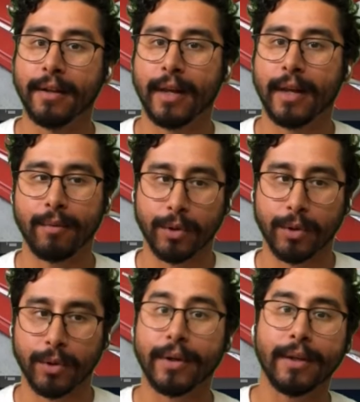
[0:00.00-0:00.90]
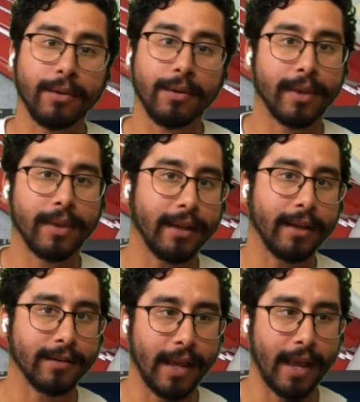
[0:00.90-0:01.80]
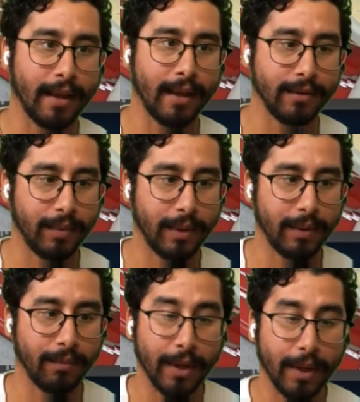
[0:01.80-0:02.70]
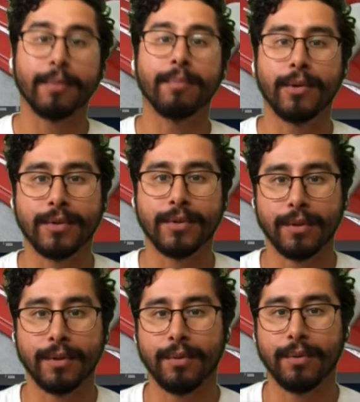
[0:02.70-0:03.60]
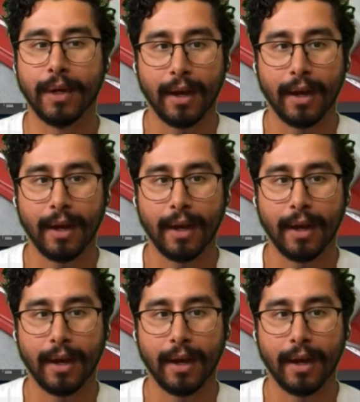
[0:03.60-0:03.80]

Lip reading: We're learning new things, and we welcome you to